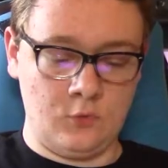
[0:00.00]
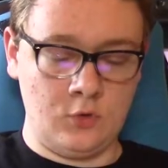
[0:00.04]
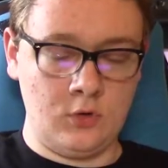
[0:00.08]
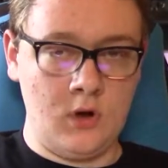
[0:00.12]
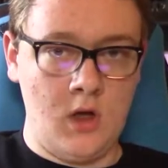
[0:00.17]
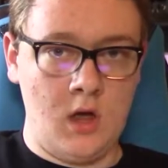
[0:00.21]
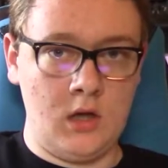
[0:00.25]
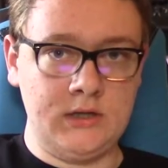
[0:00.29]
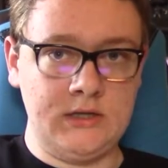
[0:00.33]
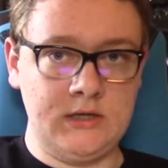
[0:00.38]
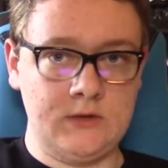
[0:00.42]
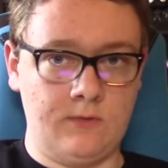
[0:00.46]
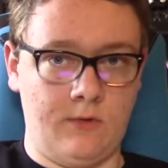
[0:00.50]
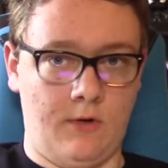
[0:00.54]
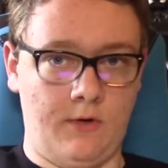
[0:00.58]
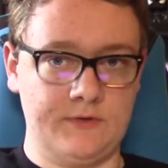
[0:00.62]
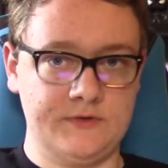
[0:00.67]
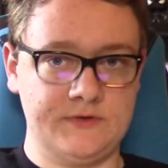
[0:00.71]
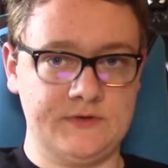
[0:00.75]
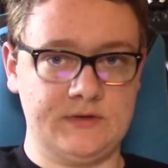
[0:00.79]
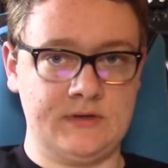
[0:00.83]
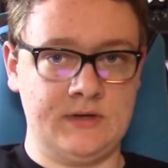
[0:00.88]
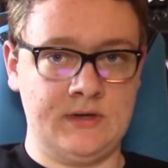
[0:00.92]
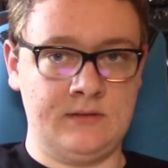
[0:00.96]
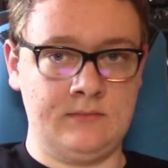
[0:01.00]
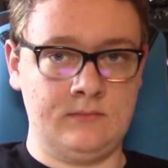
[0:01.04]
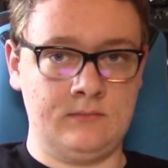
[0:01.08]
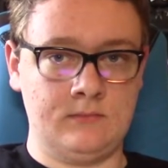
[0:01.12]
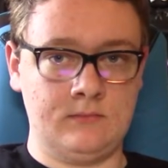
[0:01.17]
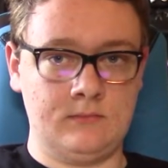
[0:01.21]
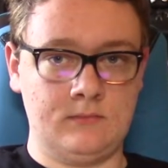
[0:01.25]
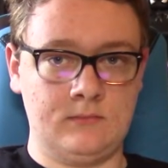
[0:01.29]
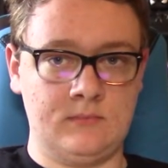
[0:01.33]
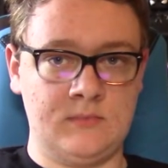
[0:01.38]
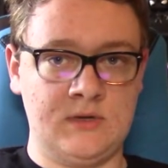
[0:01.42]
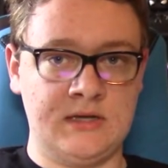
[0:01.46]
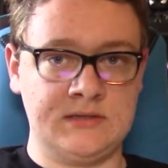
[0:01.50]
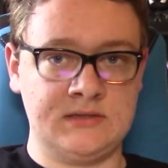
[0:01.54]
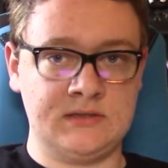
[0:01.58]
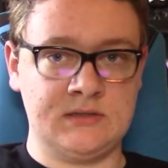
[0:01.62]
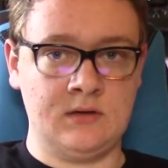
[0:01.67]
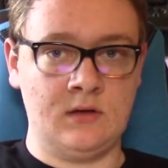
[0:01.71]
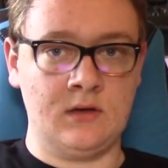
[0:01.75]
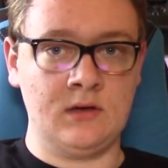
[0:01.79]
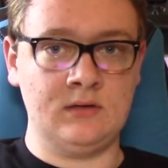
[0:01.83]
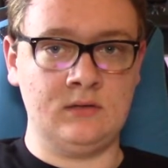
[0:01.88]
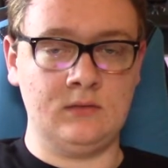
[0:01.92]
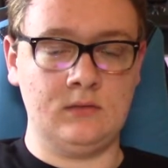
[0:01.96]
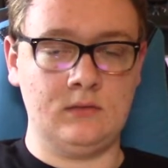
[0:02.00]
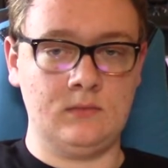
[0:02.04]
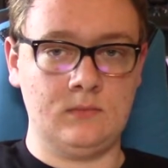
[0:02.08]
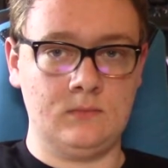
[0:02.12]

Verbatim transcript: We're all equals, and that's good.